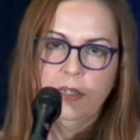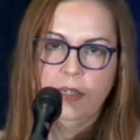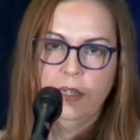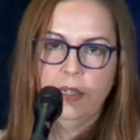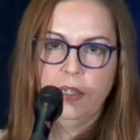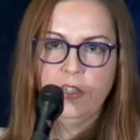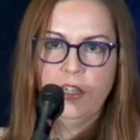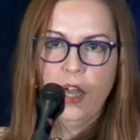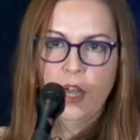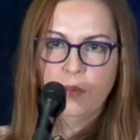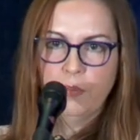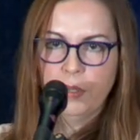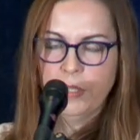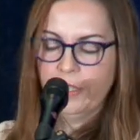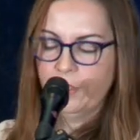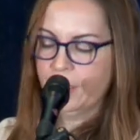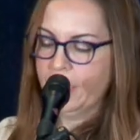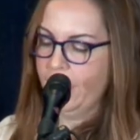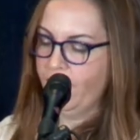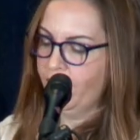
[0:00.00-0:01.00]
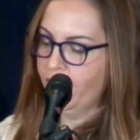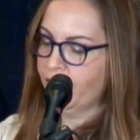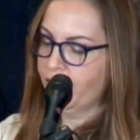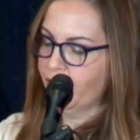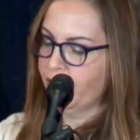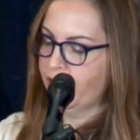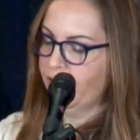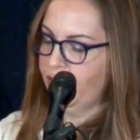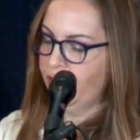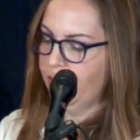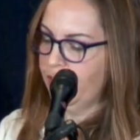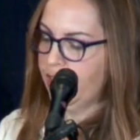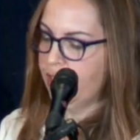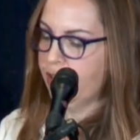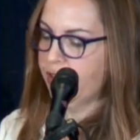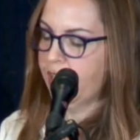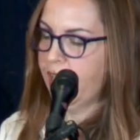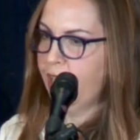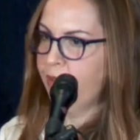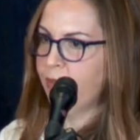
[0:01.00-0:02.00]
uh, non-player characters in a
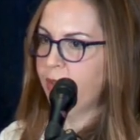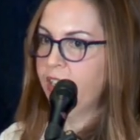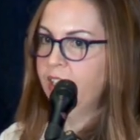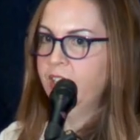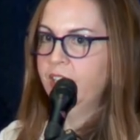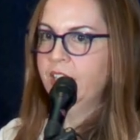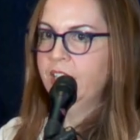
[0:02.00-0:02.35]
video game,